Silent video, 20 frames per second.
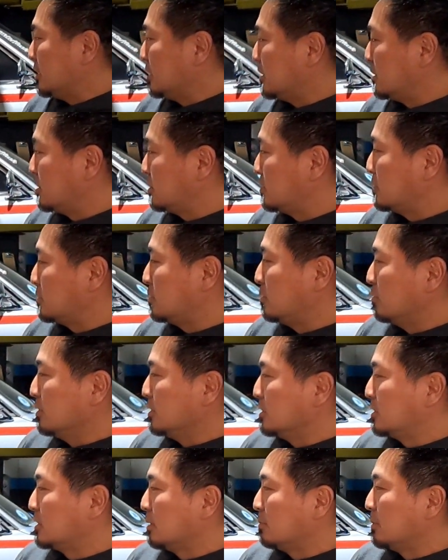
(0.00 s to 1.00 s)
He's
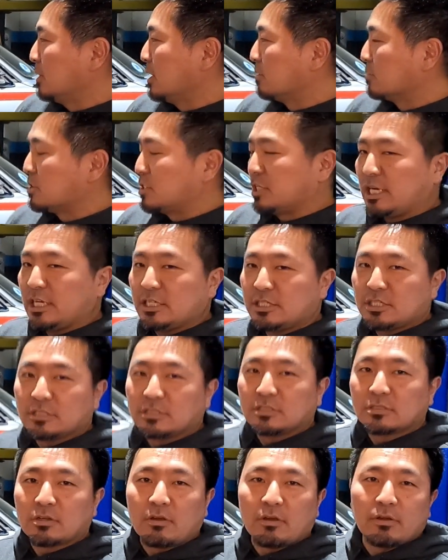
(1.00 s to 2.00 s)
doing some little
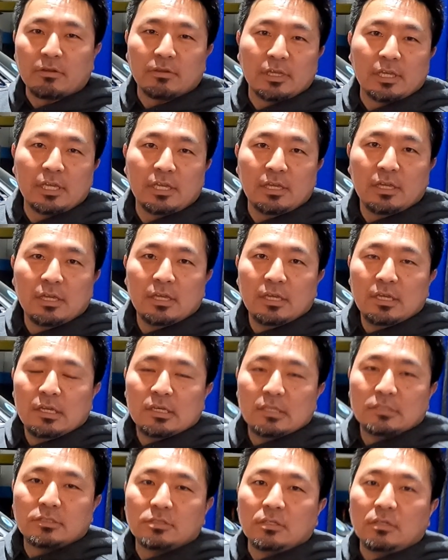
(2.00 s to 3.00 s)
changes currently.
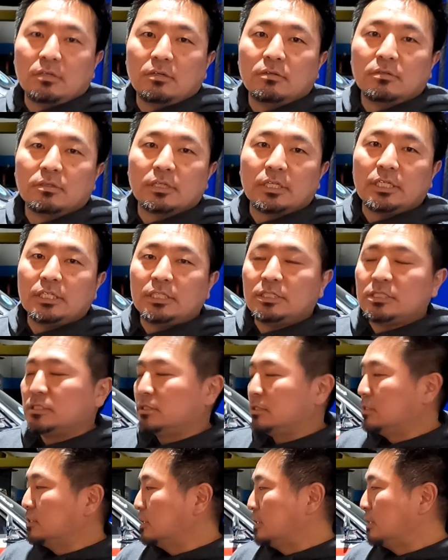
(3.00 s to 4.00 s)
So
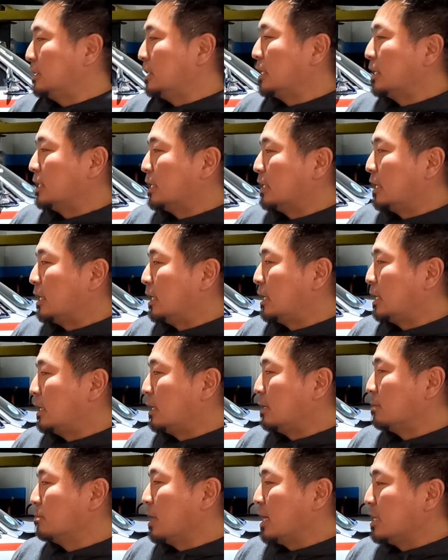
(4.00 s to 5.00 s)
he's did
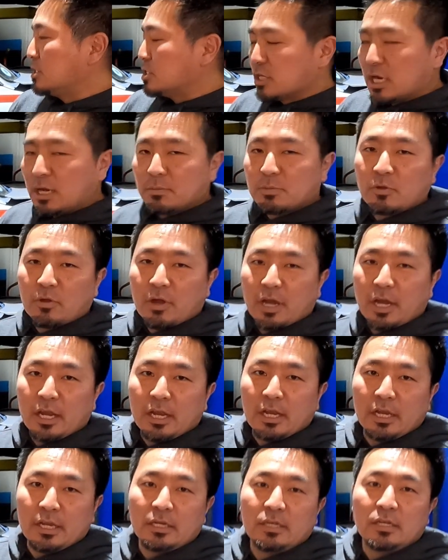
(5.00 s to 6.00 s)
a engine
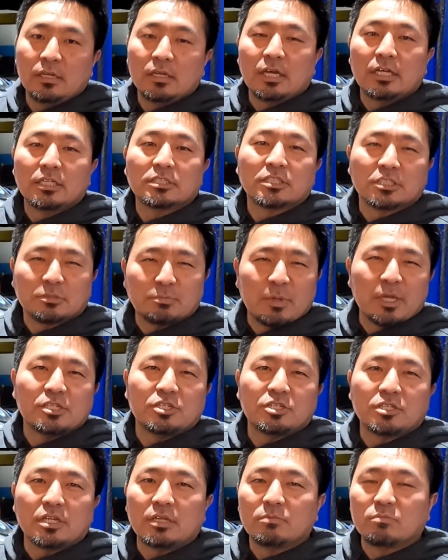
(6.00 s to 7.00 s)
upgrade,
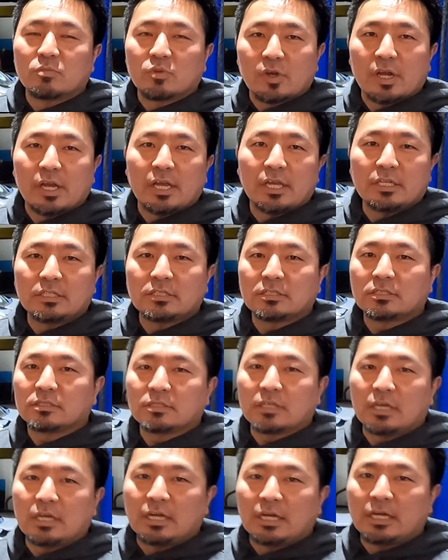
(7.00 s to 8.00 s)
suspension,
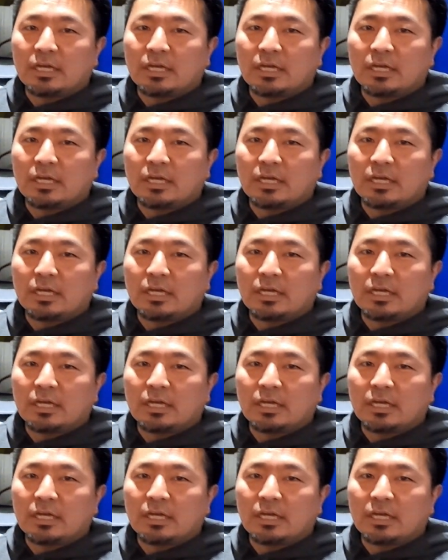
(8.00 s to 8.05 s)
brakes,